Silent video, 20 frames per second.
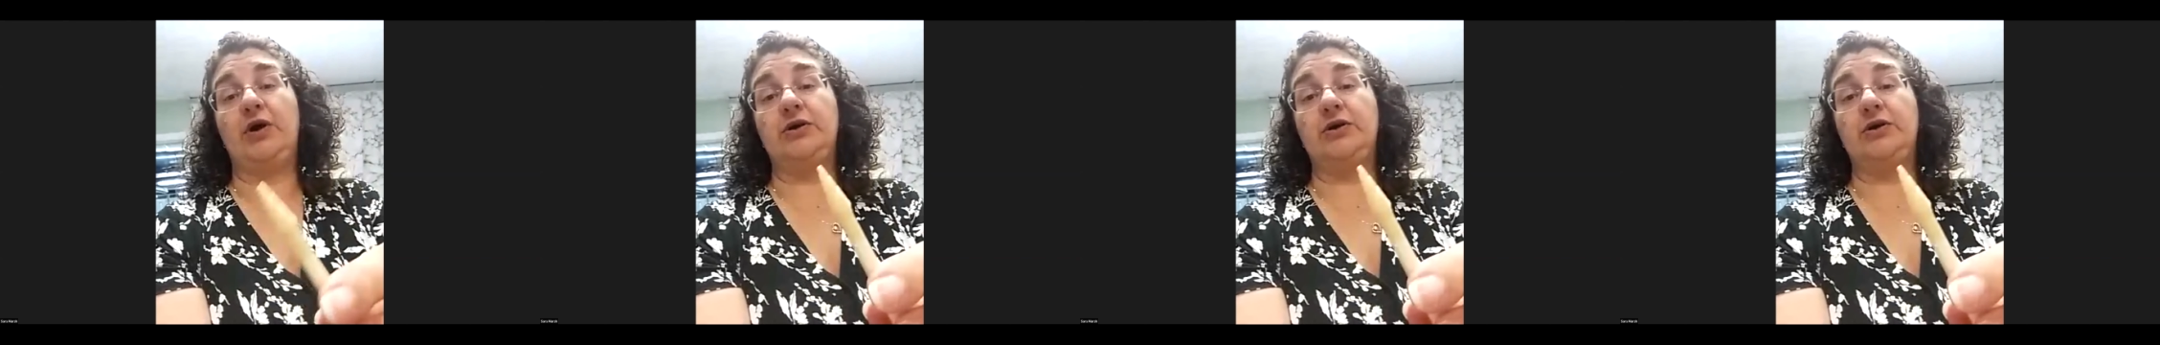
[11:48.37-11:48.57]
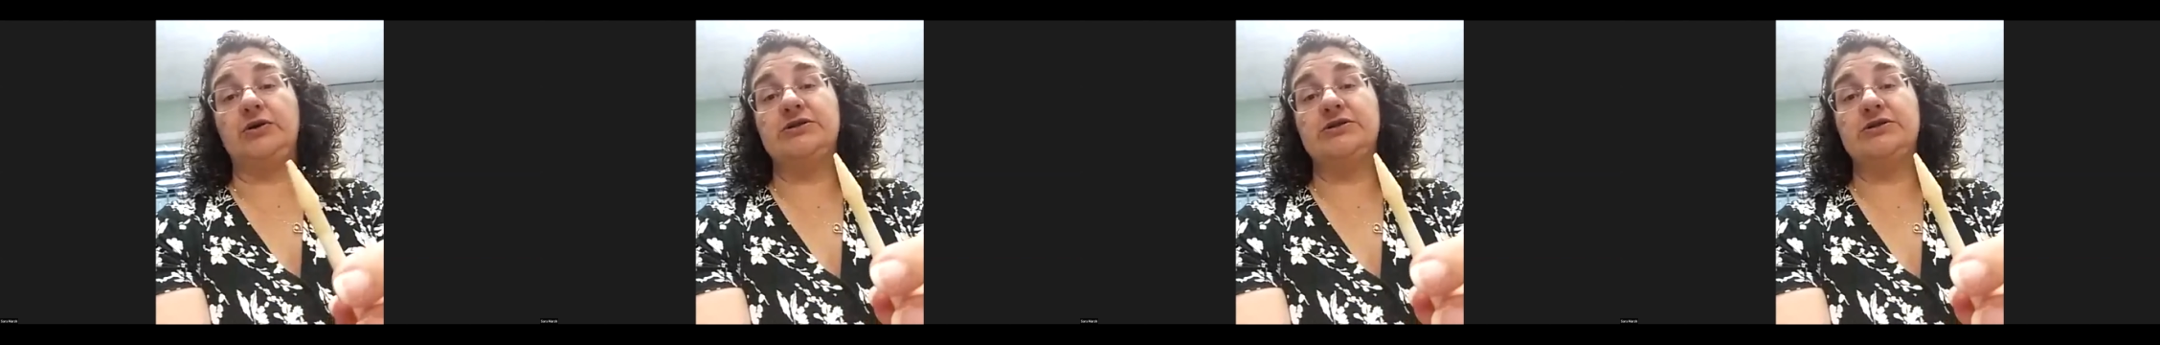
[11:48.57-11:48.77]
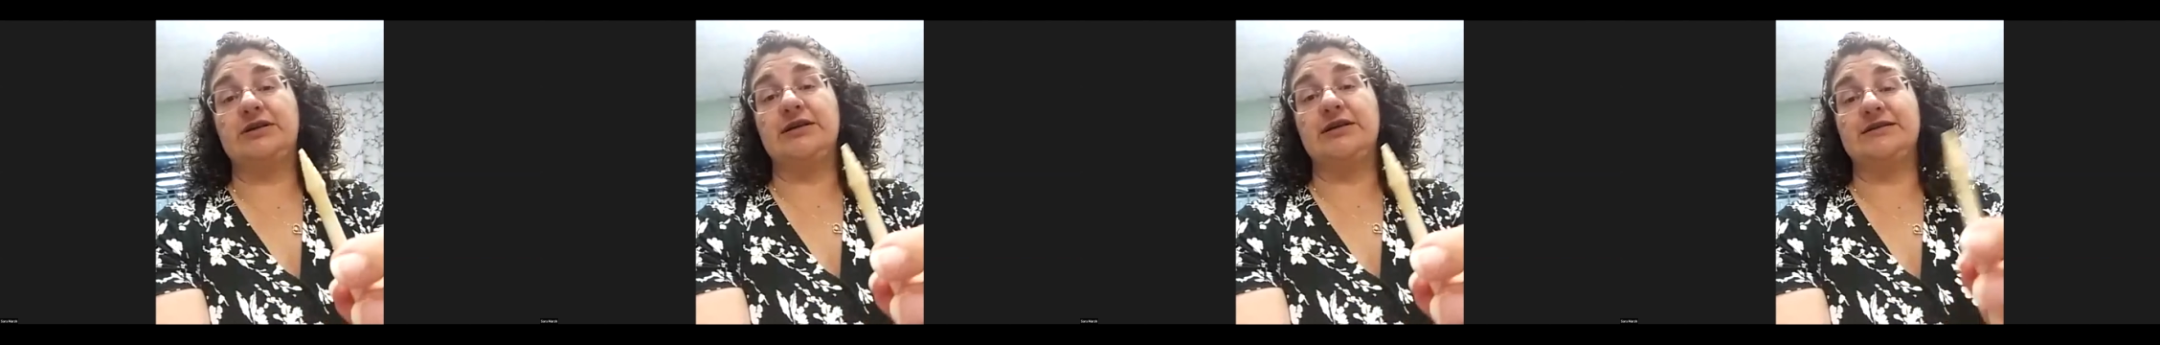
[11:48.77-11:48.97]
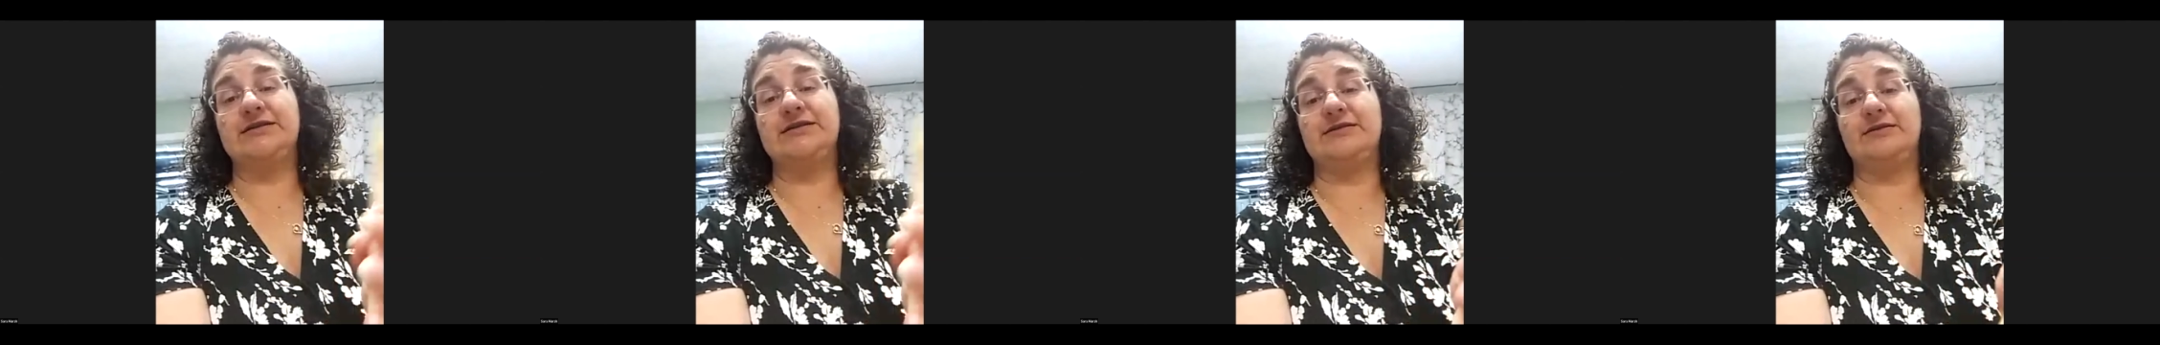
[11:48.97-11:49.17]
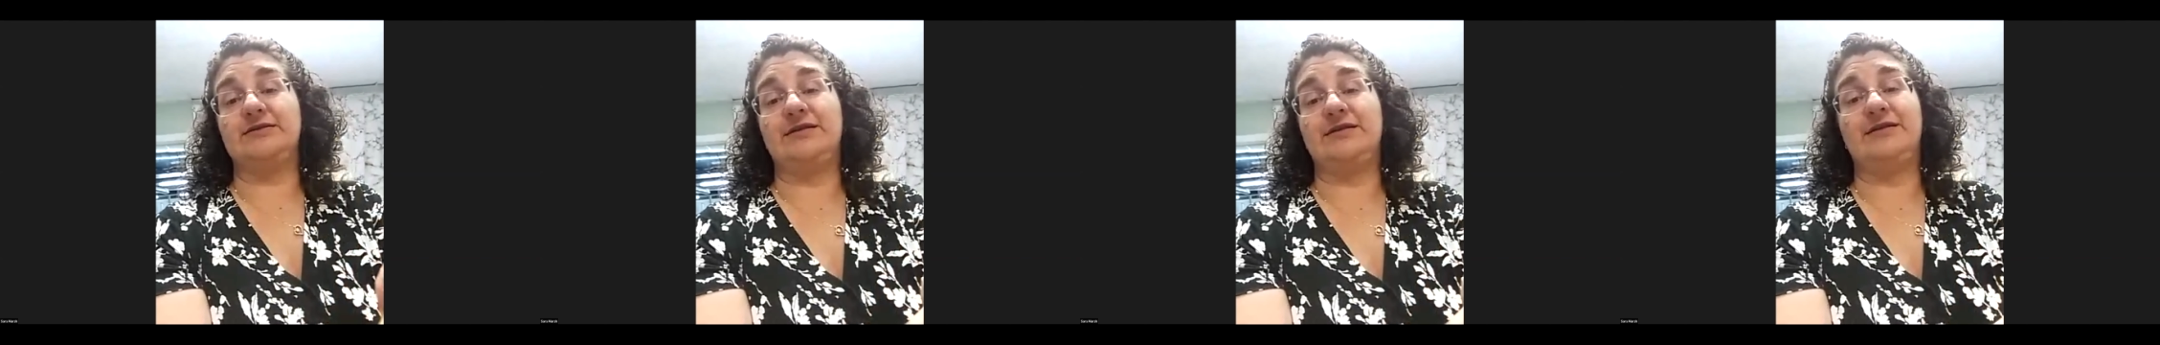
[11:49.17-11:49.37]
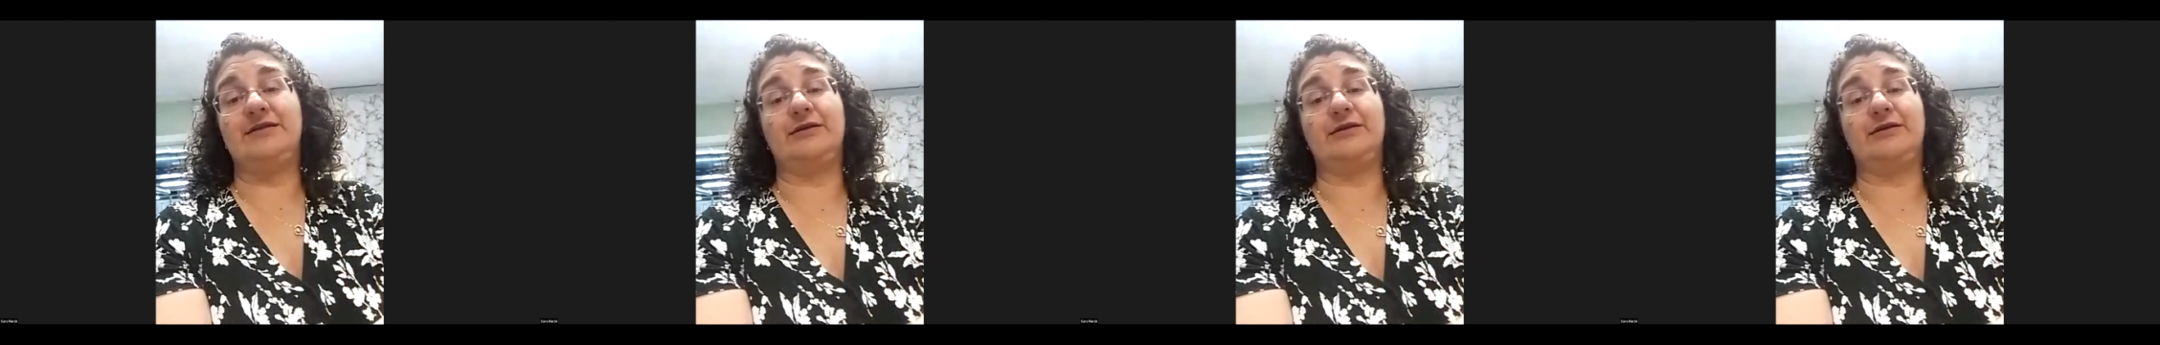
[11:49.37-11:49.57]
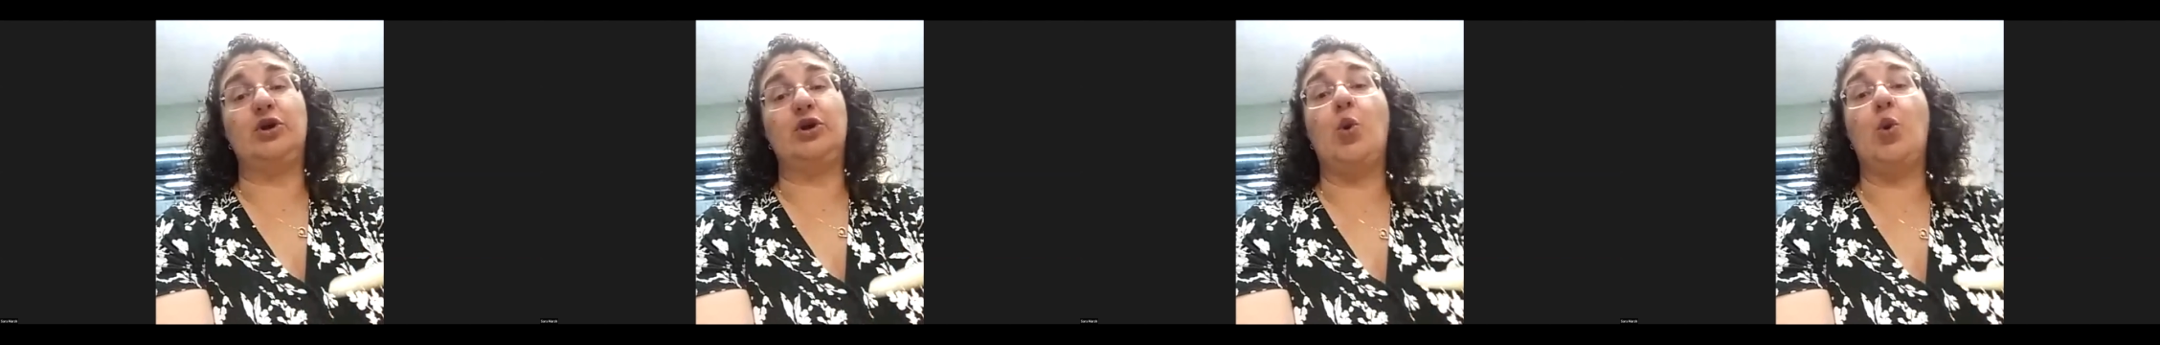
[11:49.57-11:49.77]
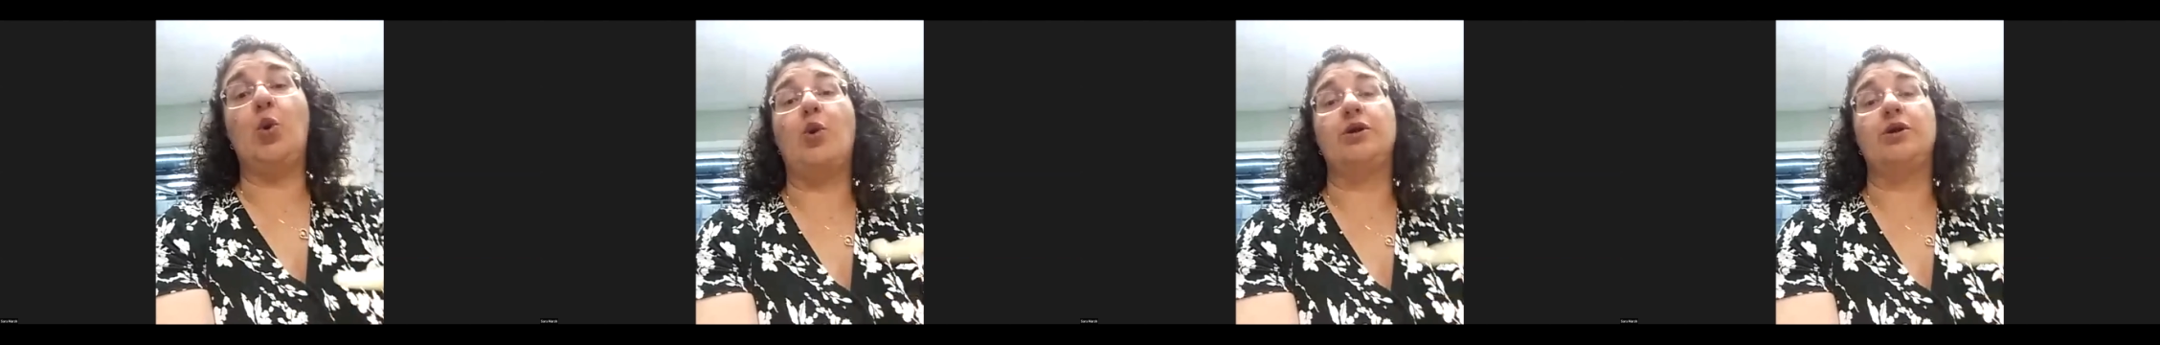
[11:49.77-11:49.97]
for the hooks because
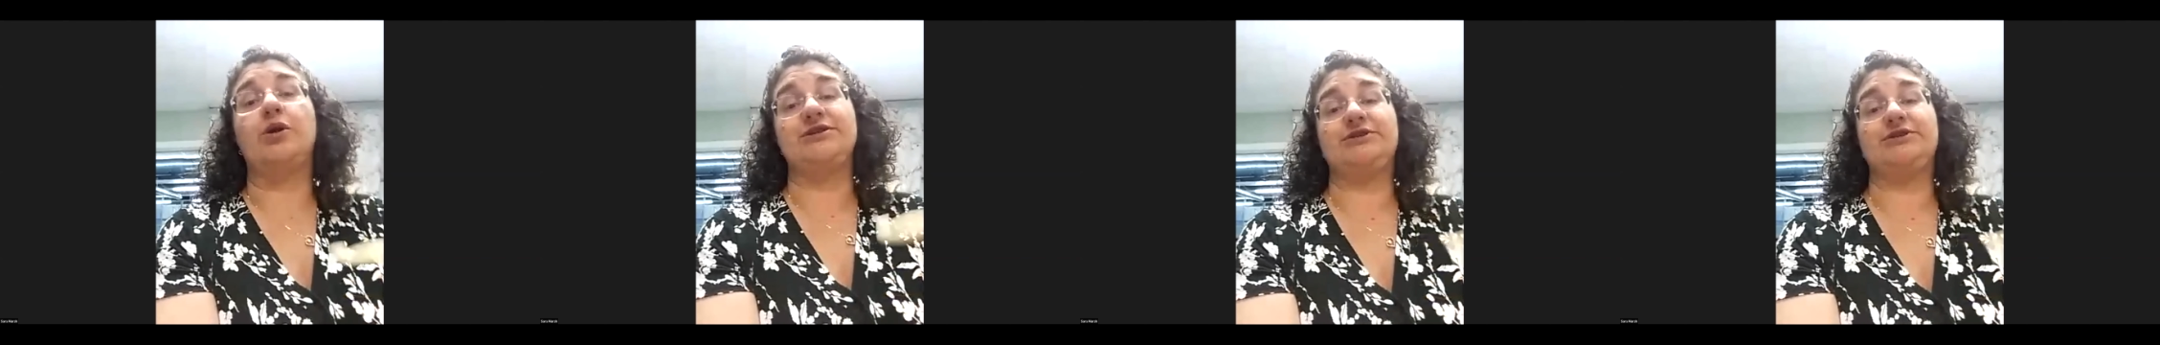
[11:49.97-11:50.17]
they're